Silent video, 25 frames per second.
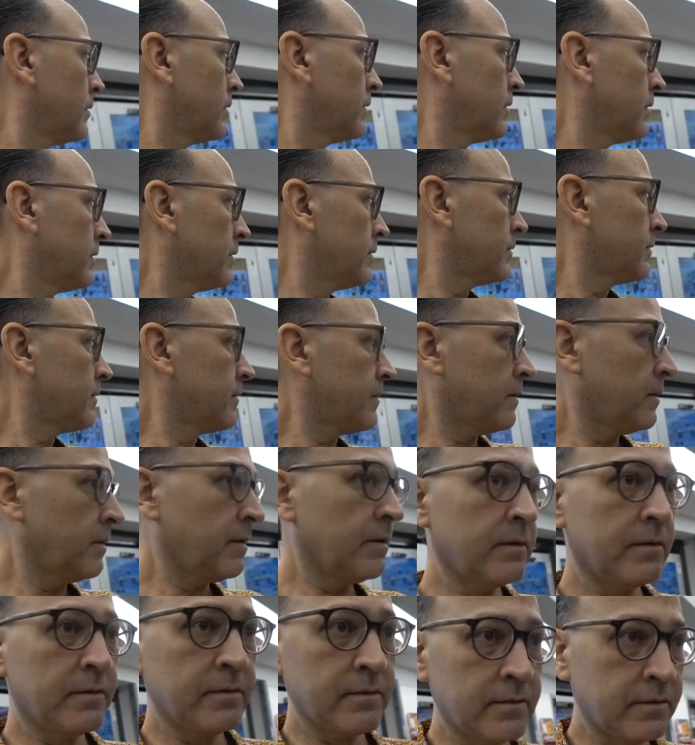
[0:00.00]
this
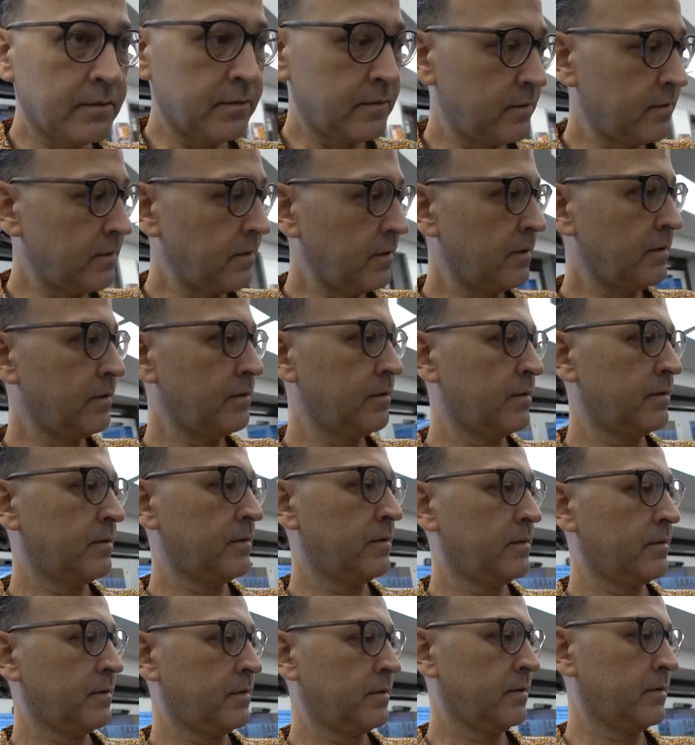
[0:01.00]
is
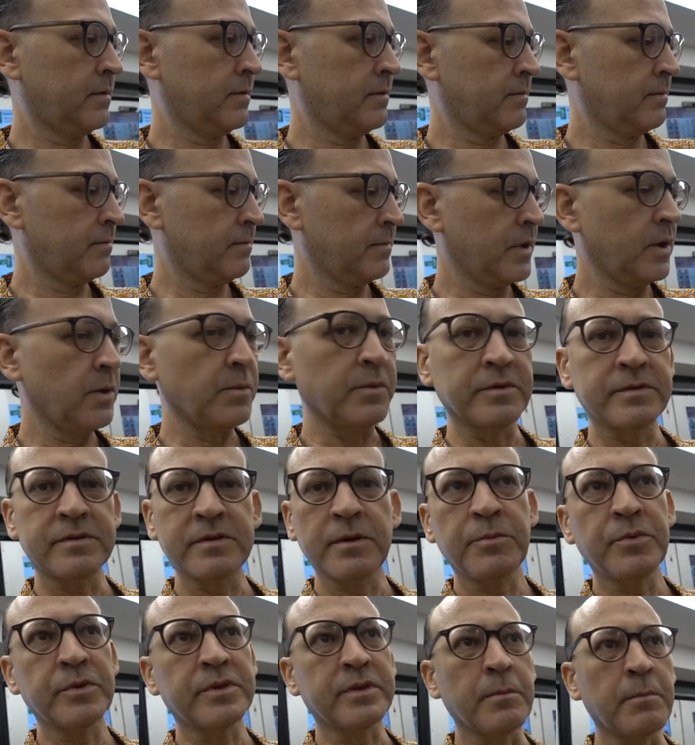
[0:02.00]
just... what's
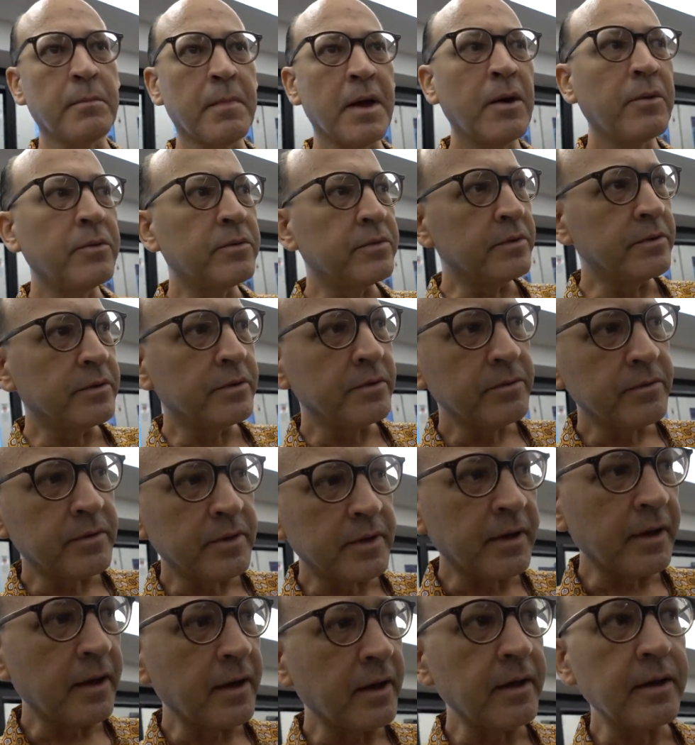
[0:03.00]
up with the Mountain Dew
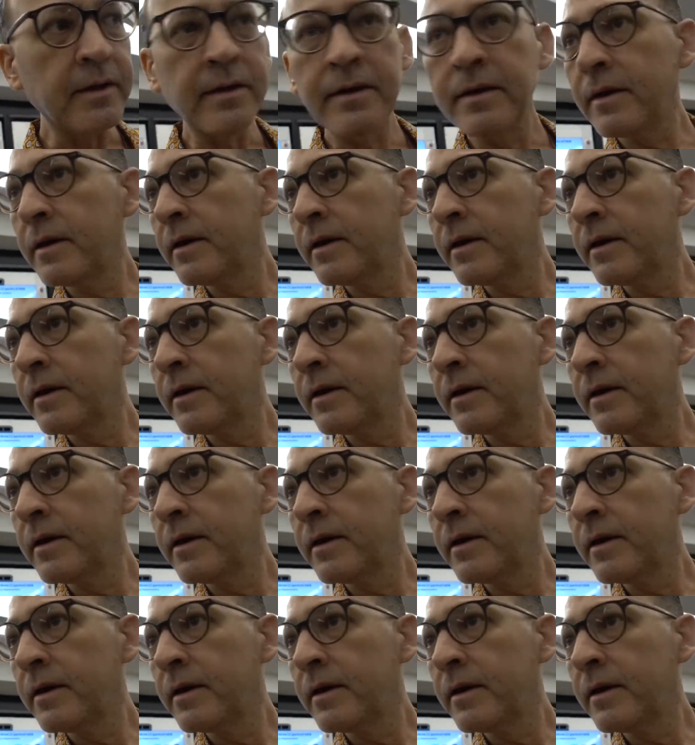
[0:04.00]
today?